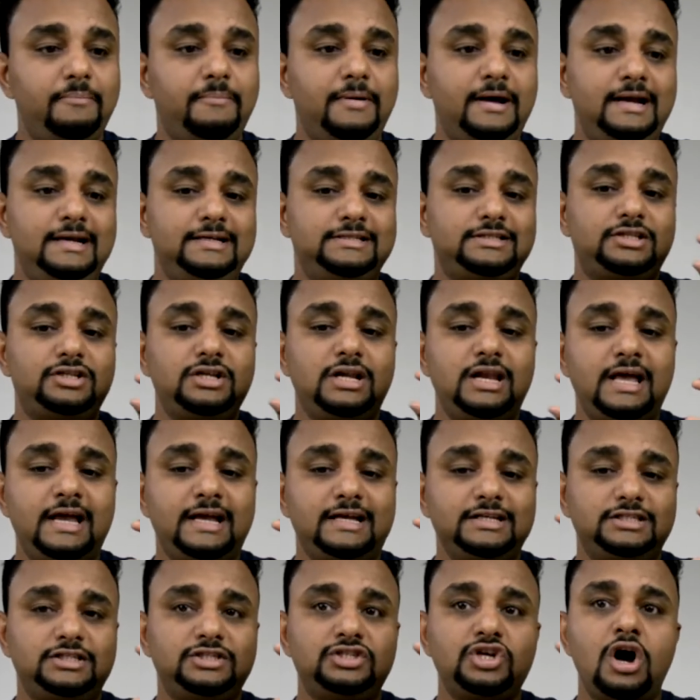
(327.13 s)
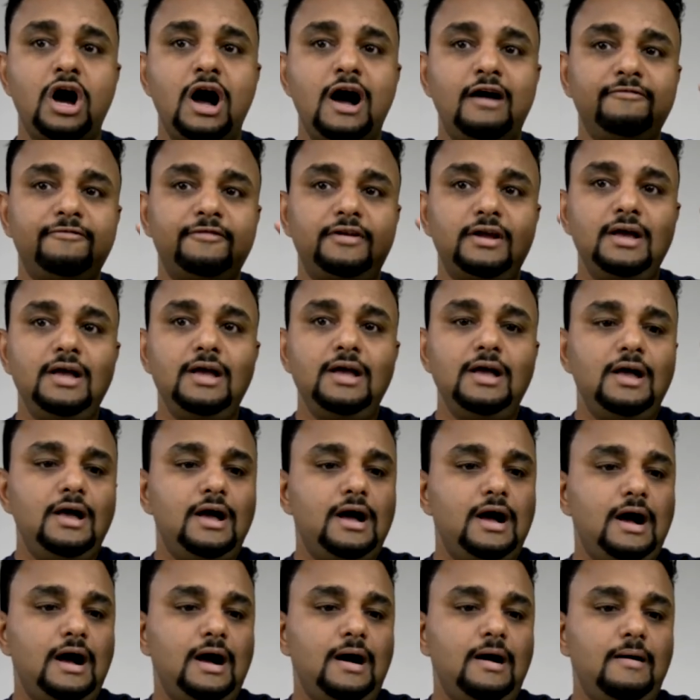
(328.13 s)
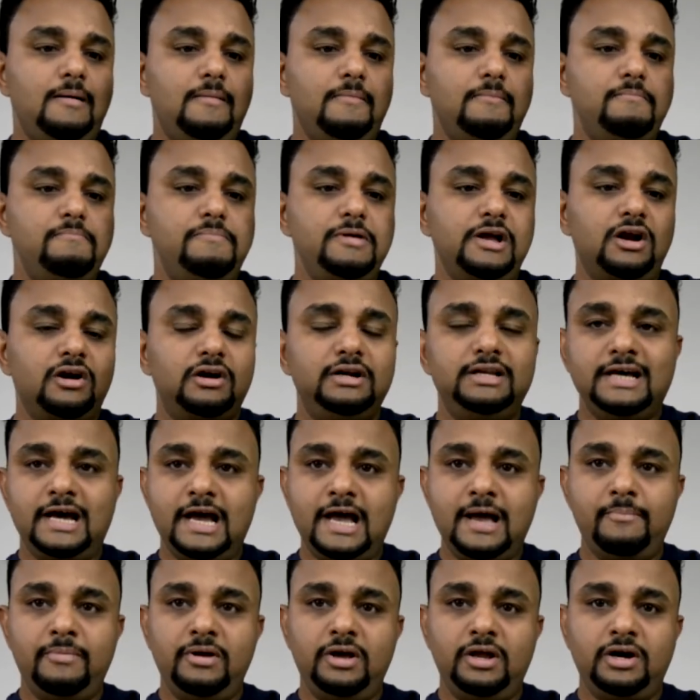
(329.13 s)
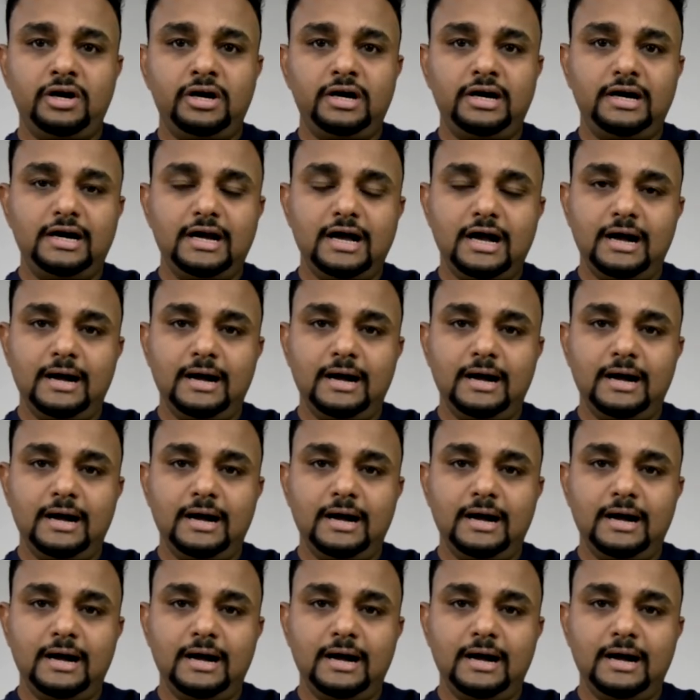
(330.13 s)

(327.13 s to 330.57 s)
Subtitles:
but it's like a soft, bigger diameter